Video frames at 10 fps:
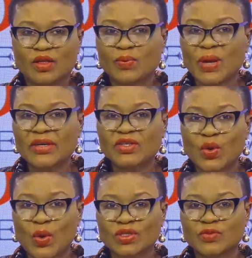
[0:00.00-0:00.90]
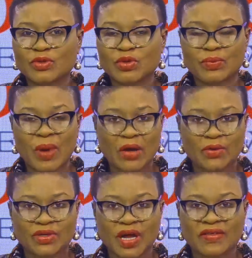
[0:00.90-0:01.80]
The planned talks between
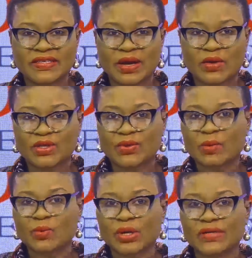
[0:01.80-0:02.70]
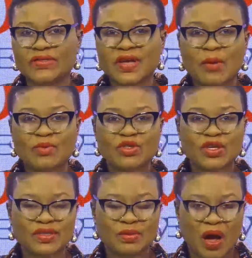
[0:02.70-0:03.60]
Macron and the Saudi Crown Prince comes
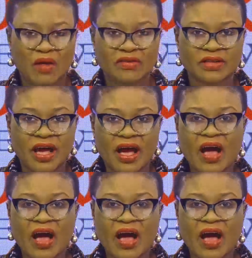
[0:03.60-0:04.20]
just a month